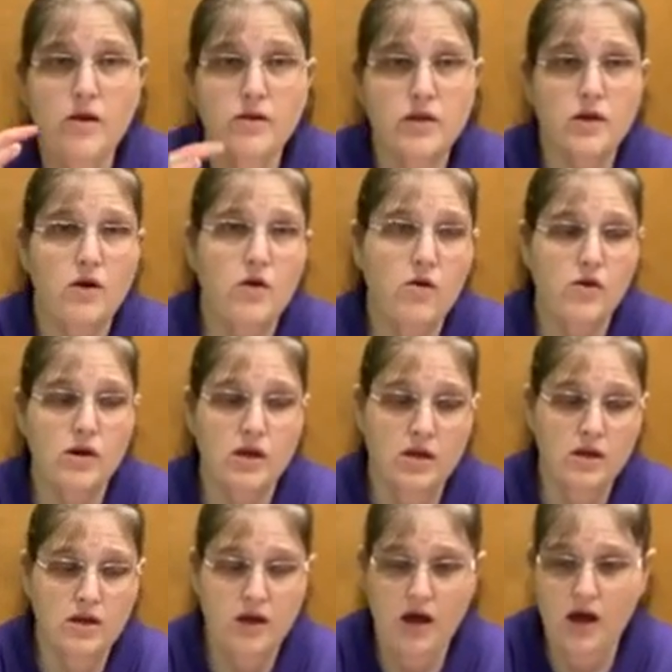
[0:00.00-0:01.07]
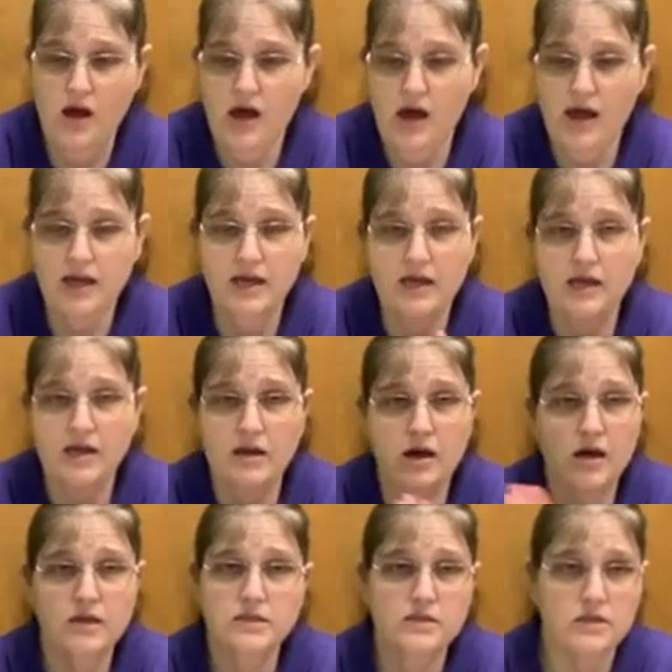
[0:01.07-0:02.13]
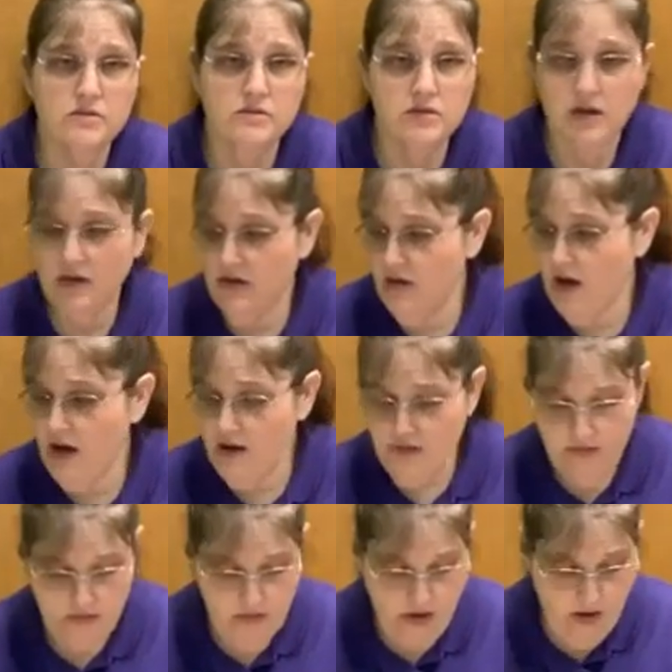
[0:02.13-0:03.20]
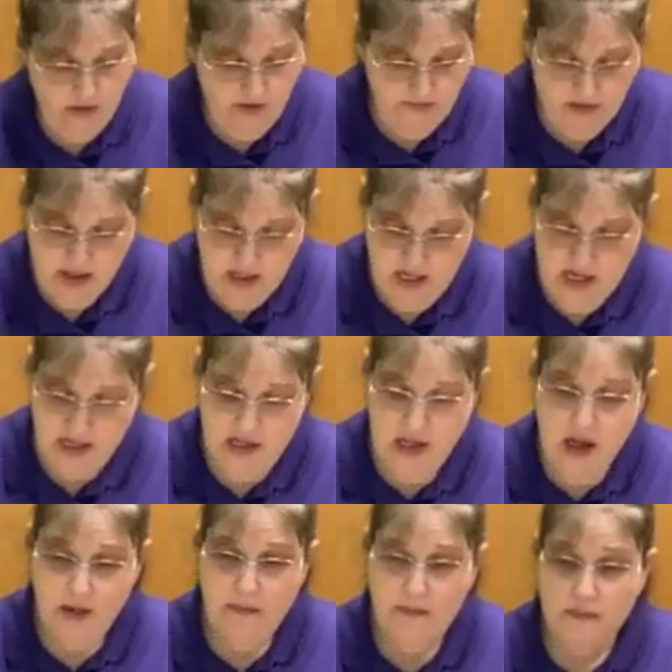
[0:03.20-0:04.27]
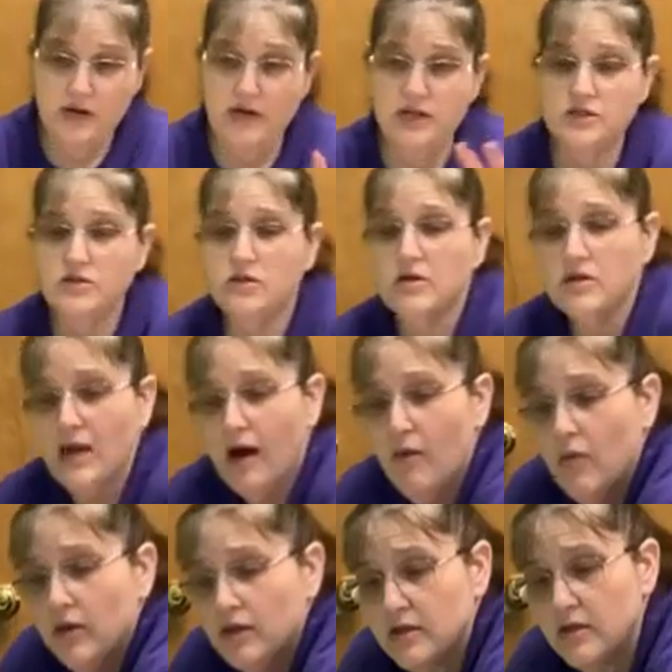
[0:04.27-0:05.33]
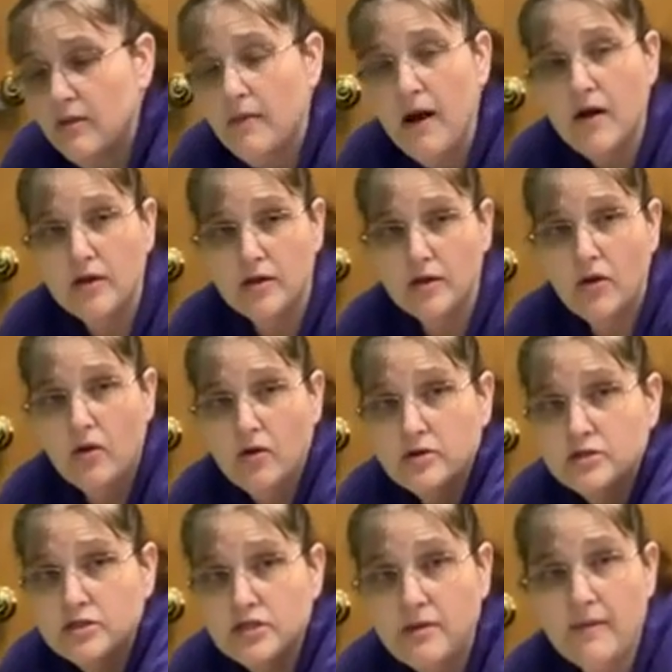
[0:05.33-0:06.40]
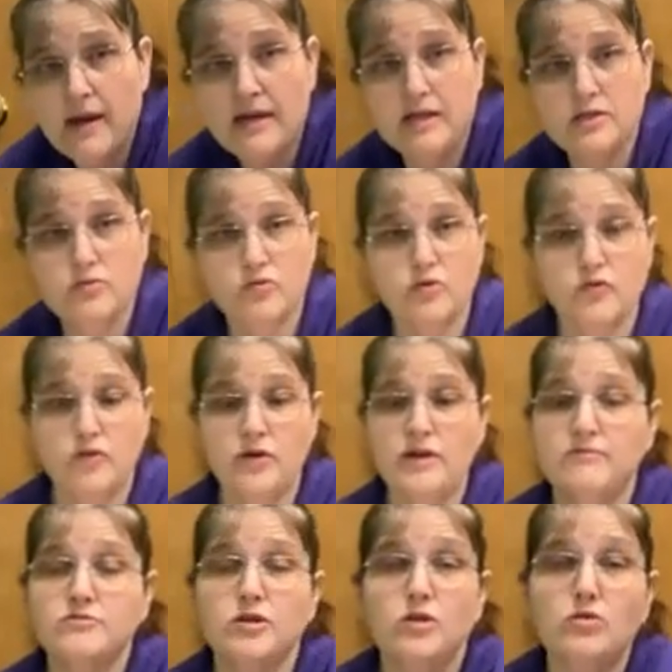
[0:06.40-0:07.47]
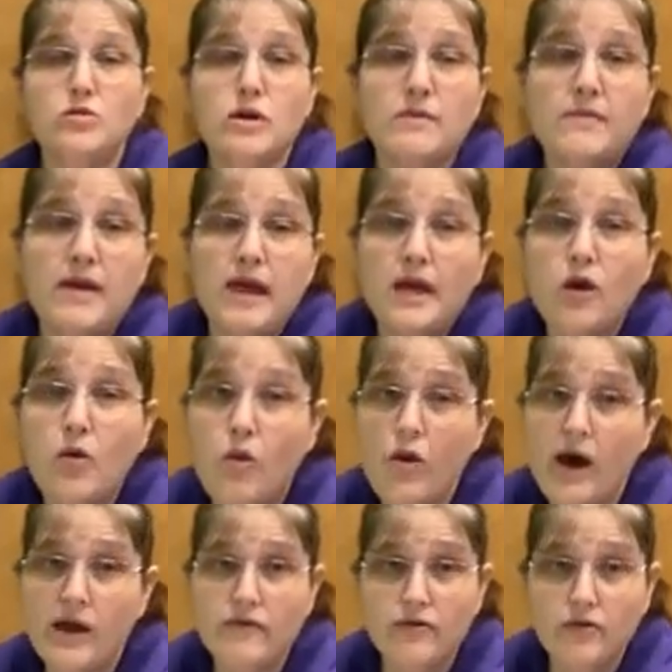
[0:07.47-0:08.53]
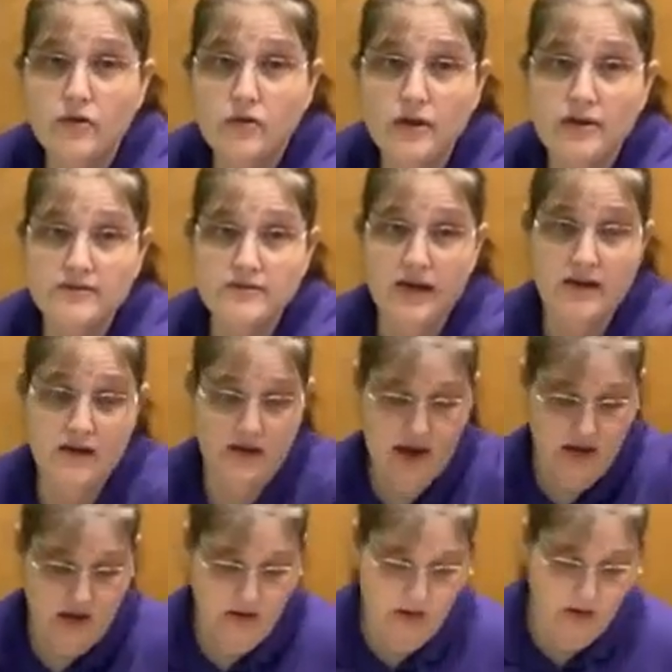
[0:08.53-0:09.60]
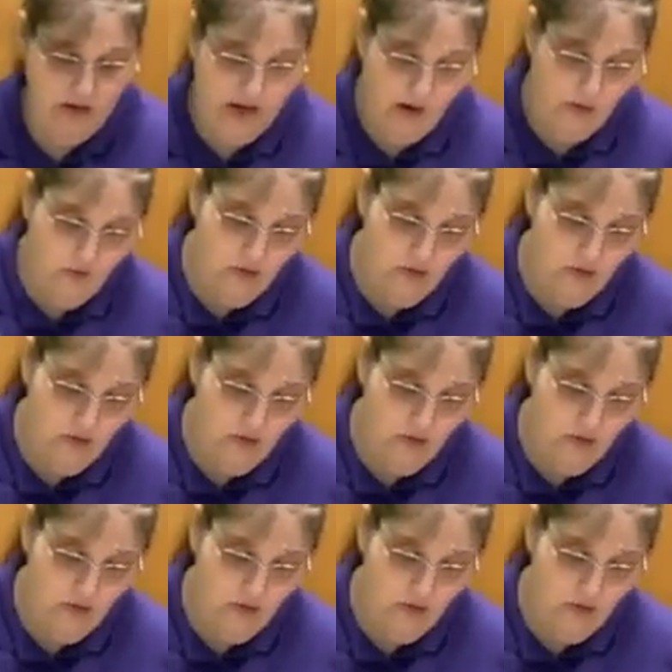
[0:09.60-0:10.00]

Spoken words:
ball of yarn, and I can't honestly tell you how long of a length, but it took that one little ball of yarn just to make this one wreath. So you can make quite a few wreaths out of that yarn, that